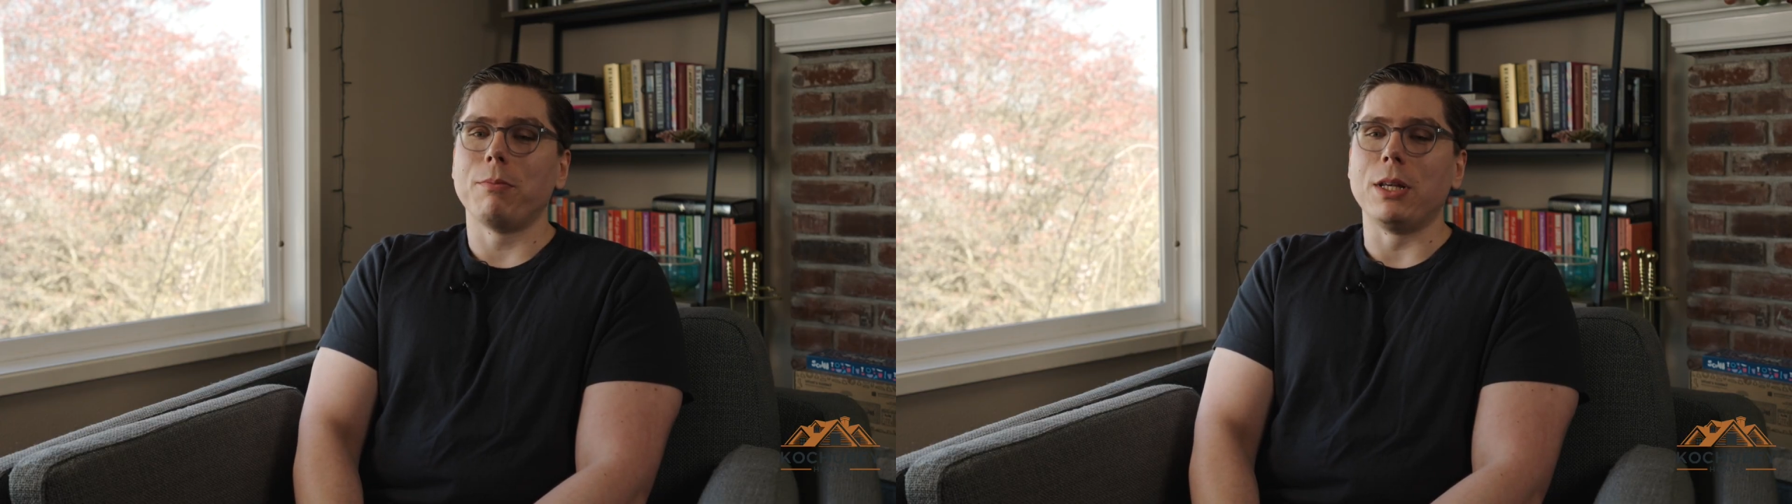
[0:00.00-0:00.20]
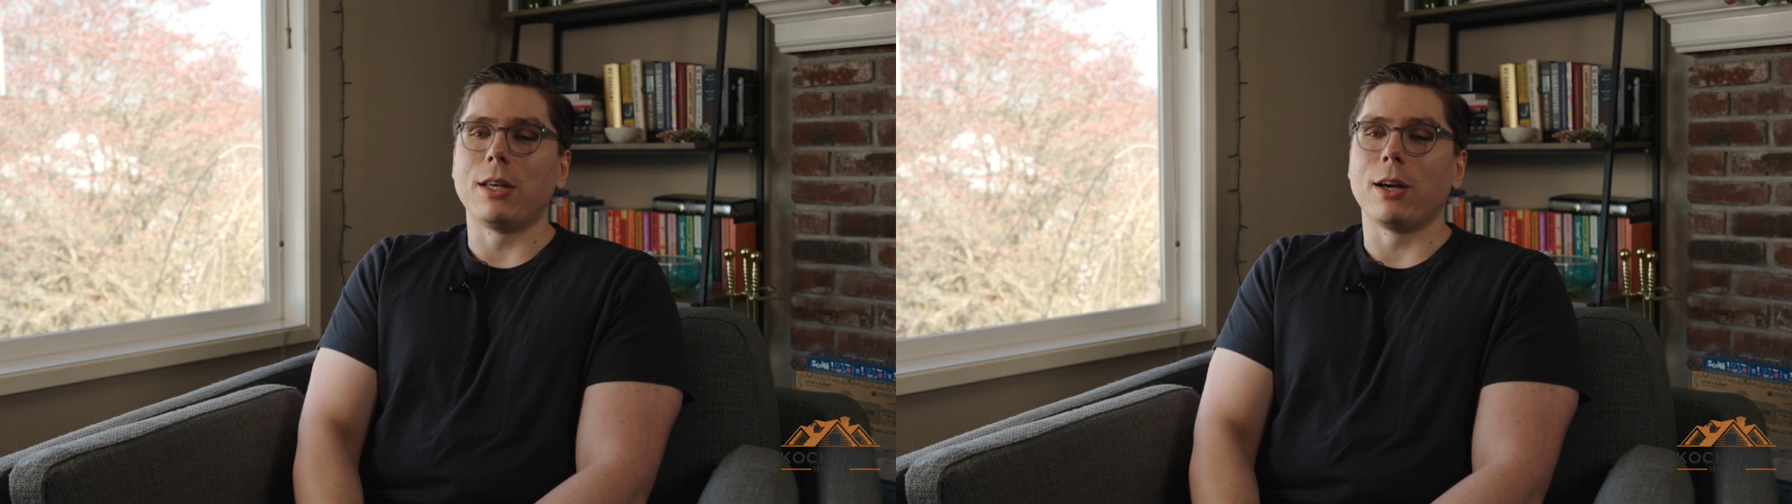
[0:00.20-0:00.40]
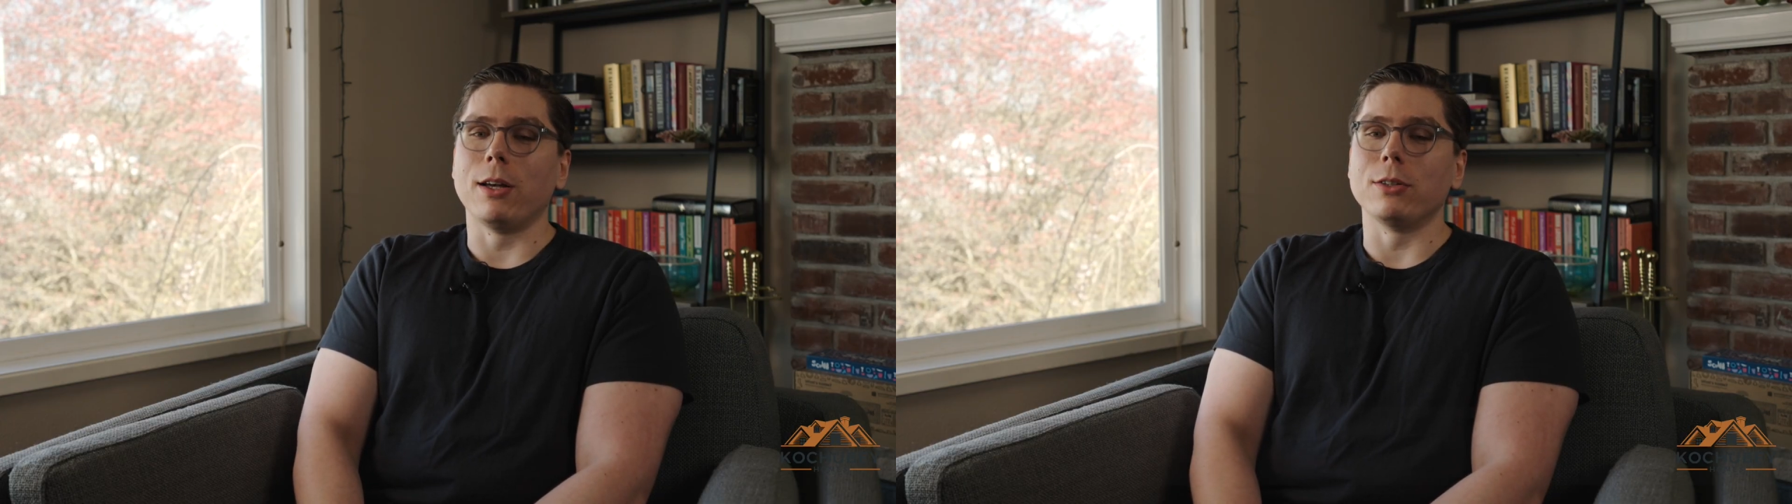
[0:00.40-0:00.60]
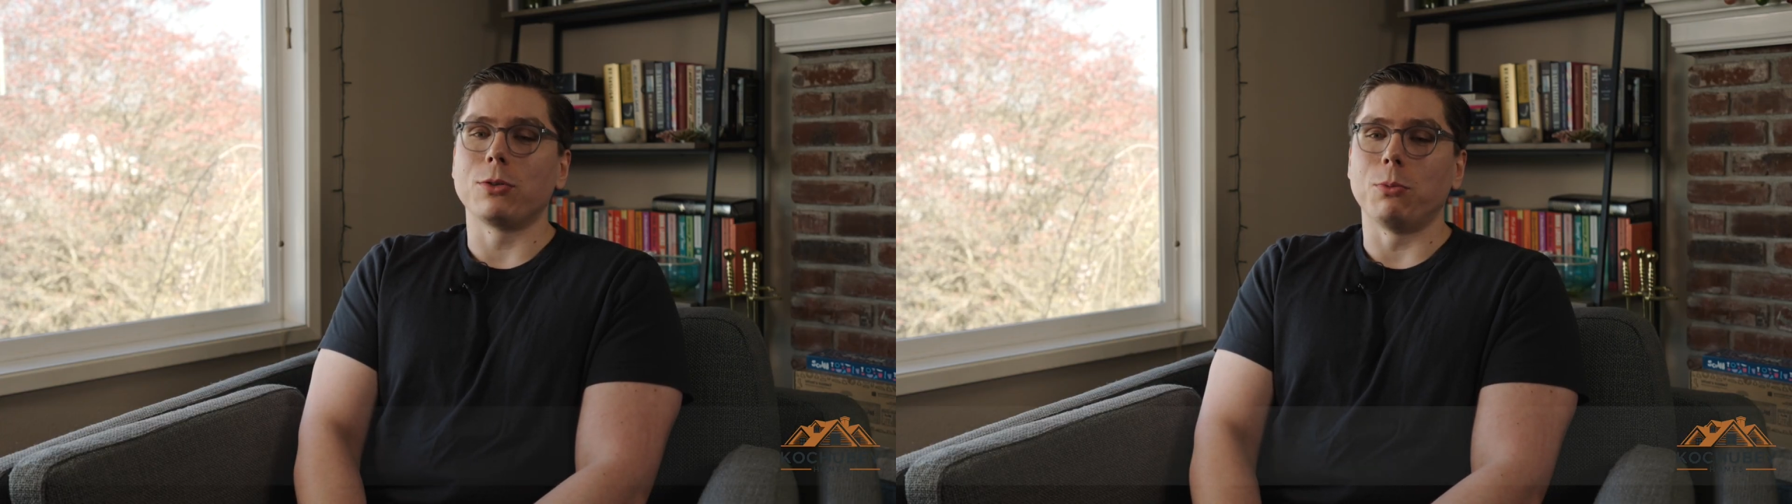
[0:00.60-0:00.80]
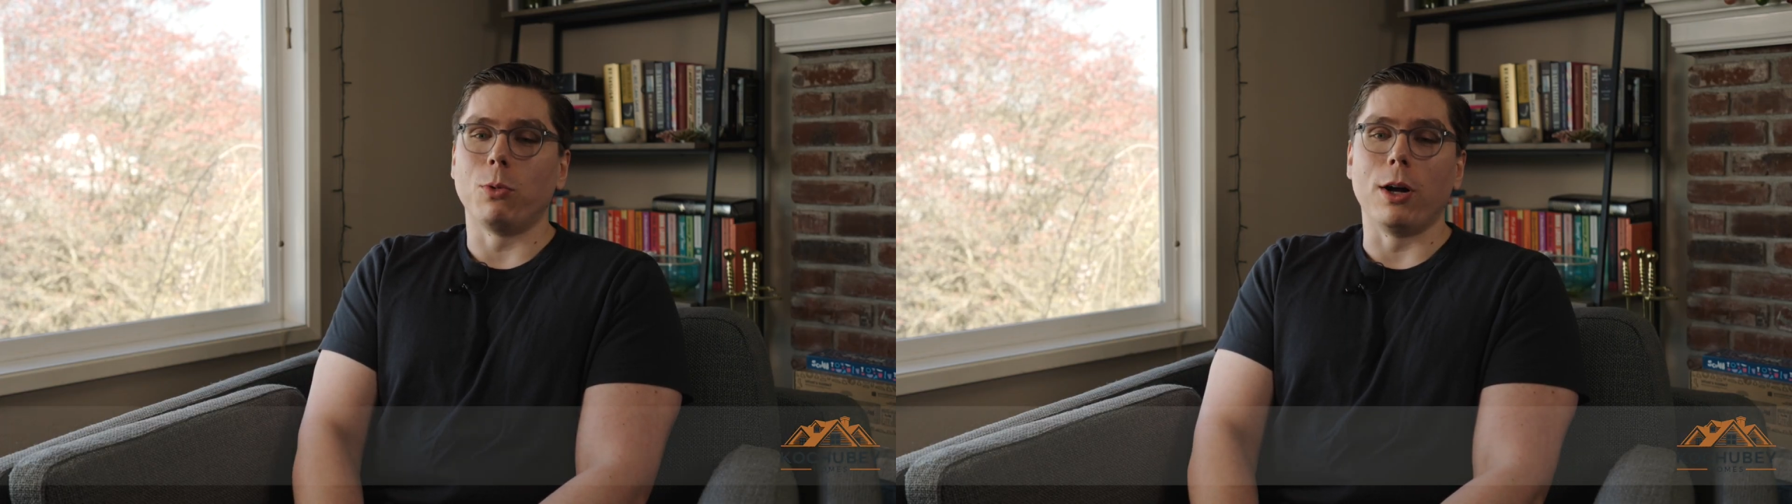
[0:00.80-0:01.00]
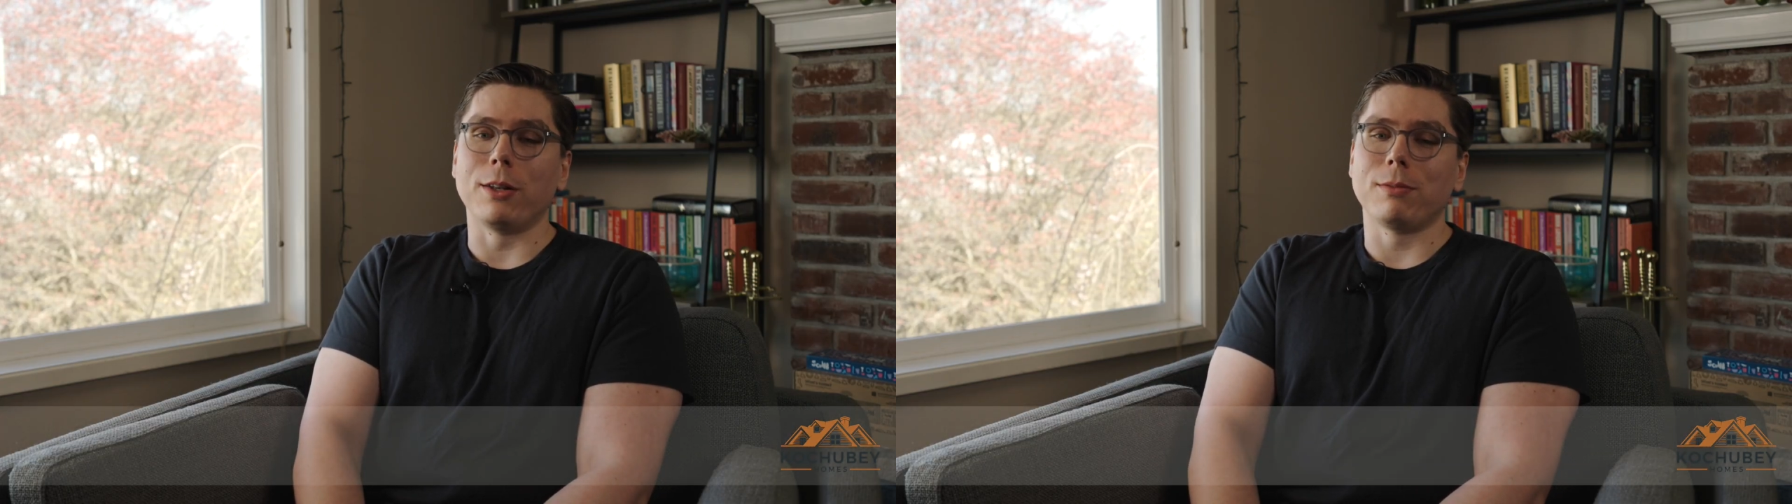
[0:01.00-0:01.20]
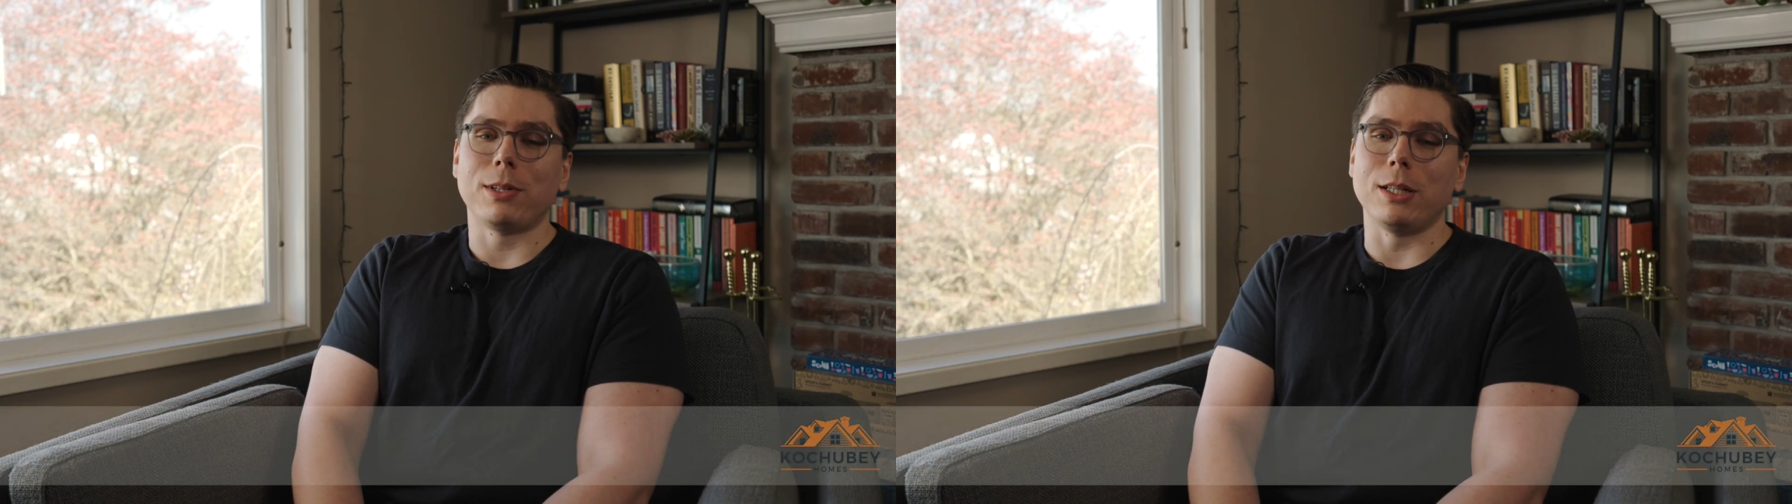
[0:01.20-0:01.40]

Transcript: because 1,